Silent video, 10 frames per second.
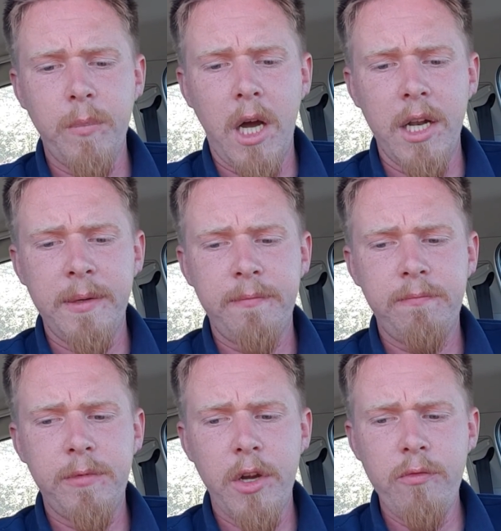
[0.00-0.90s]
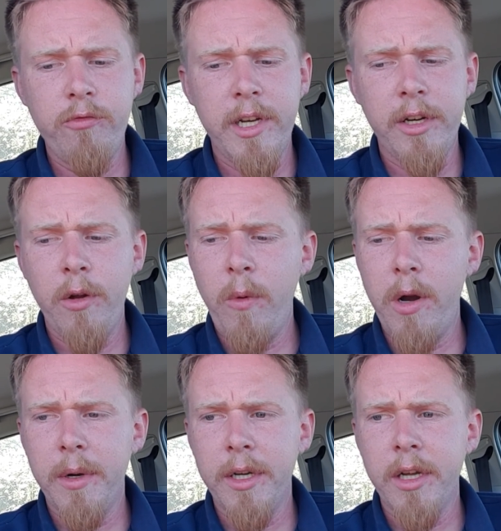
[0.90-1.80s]
I don't really know
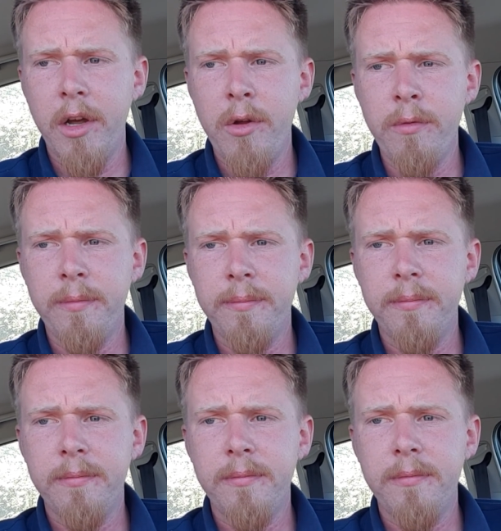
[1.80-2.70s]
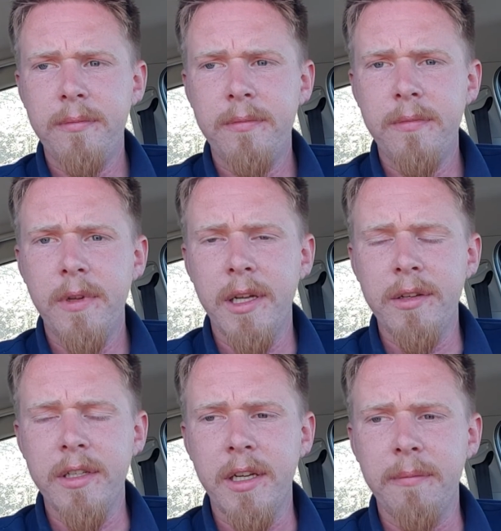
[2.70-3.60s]
where I'm going to go
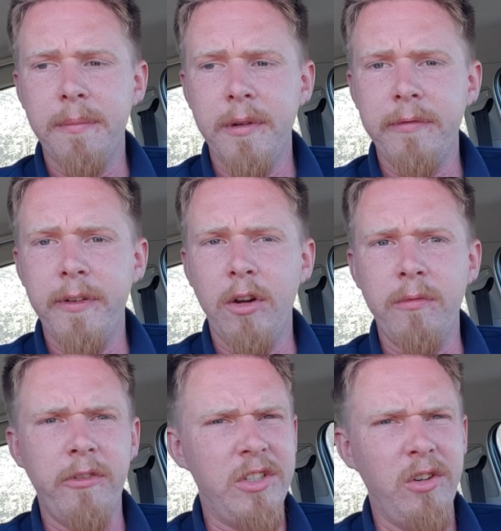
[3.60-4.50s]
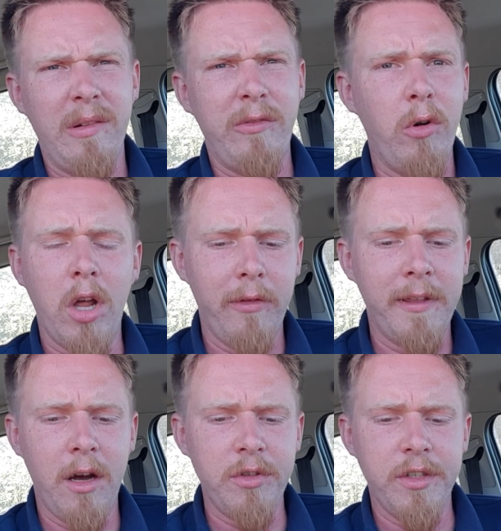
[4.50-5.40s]
and film for sort of a
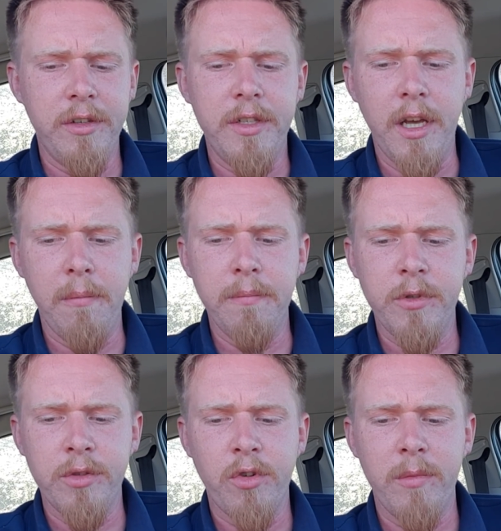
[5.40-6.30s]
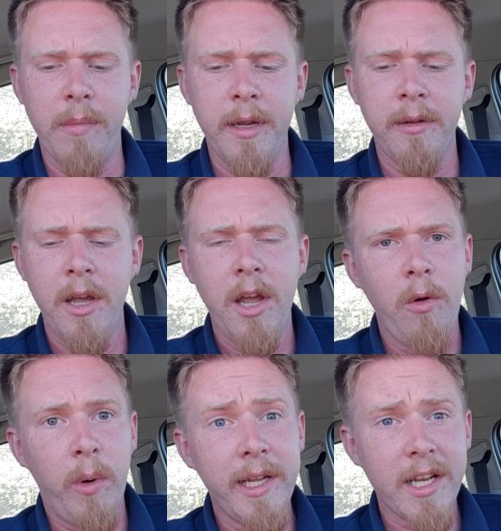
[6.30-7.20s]
4,500 subscriber bit.
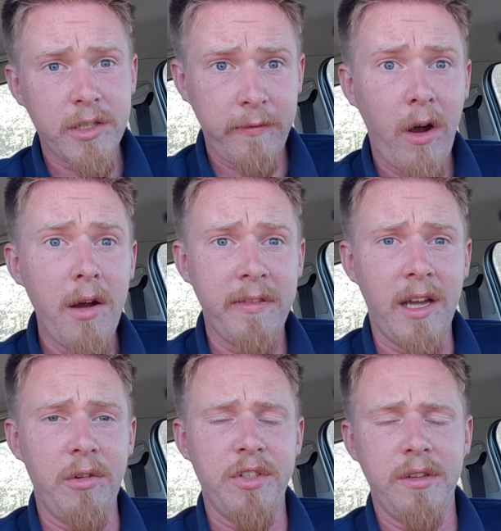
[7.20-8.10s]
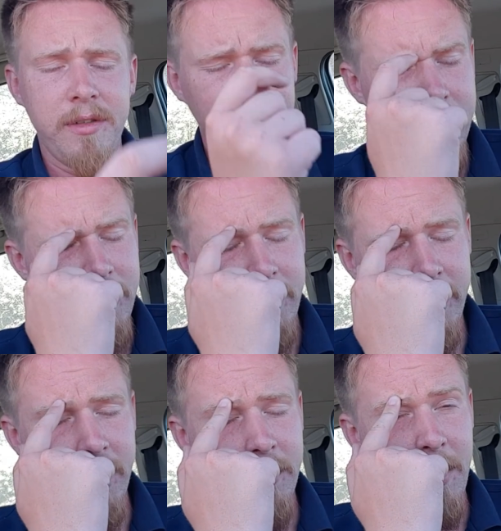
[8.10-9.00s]
When I get to 5,000,
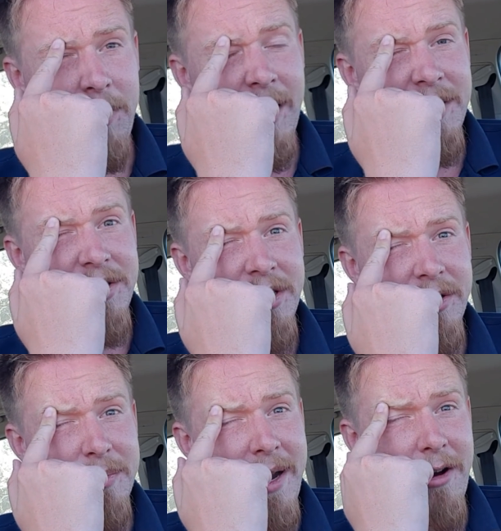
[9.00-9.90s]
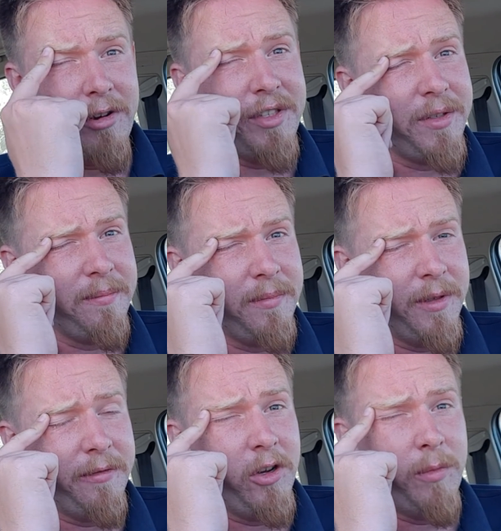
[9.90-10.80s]
my plan is to go to Paris
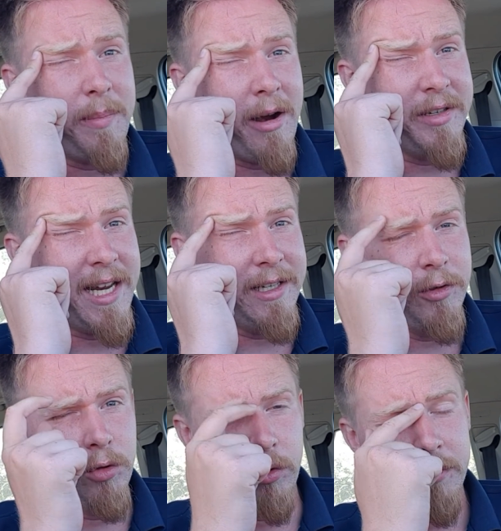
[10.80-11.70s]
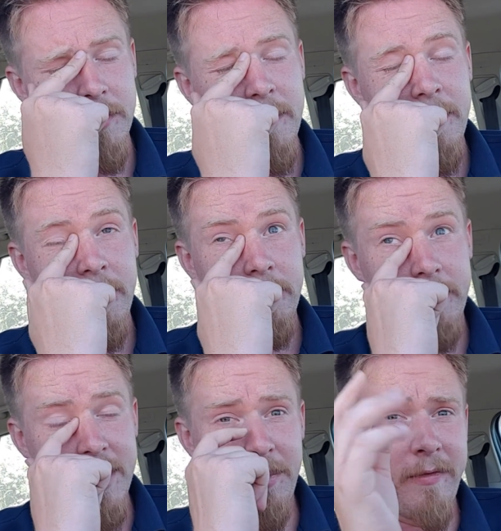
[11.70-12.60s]
and film at Paris Gare du Nord.
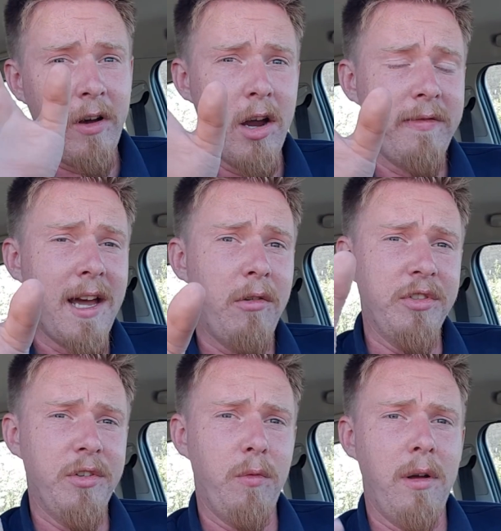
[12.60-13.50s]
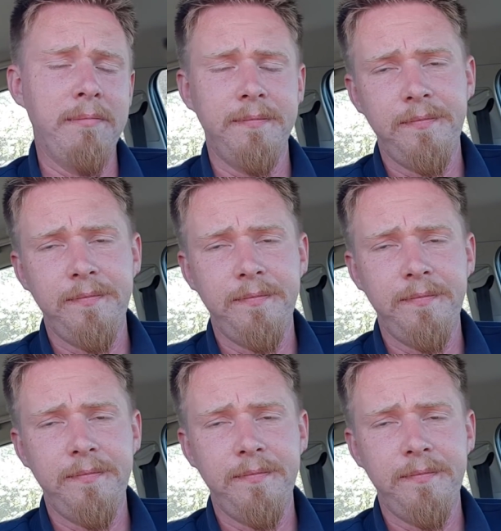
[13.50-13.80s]
That's my 5,000 one.